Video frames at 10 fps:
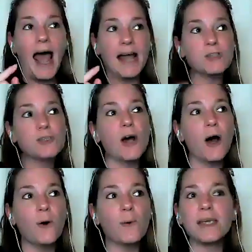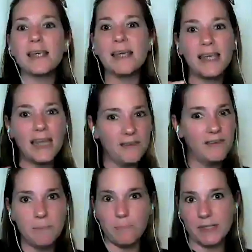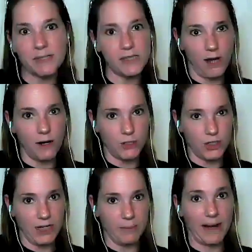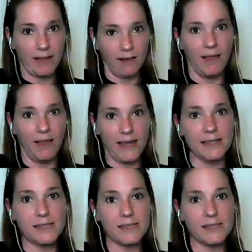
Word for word: And so even in business coaching, my clients,